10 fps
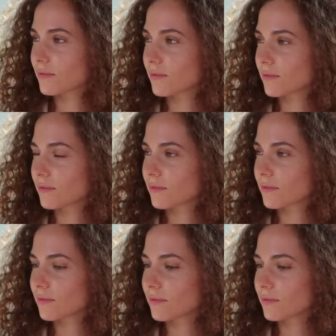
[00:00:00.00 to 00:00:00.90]

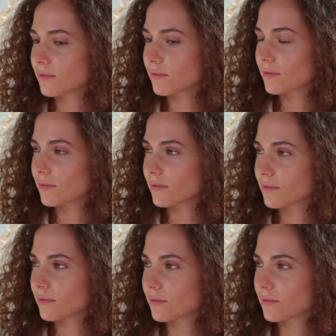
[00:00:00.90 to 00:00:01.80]

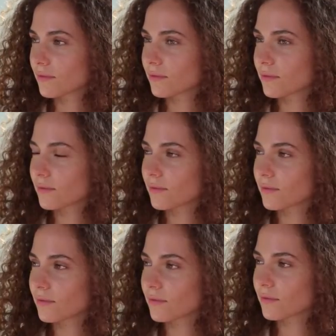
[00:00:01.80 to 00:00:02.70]

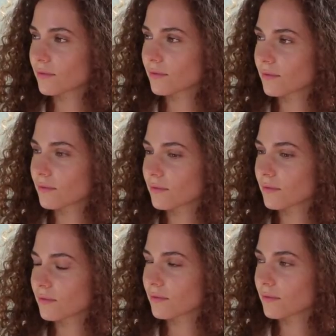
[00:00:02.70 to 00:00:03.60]

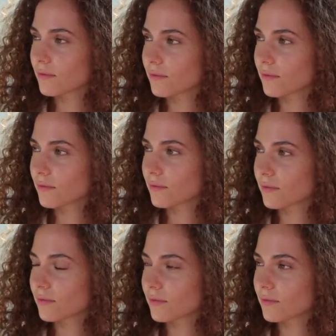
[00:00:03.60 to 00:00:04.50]

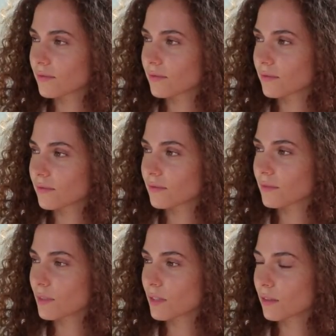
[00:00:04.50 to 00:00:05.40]

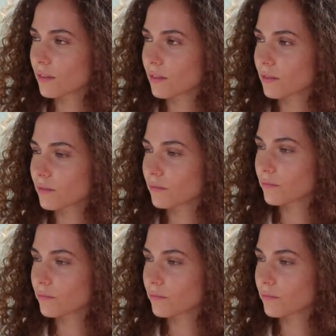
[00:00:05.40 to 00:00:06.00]
This person isn't speaking.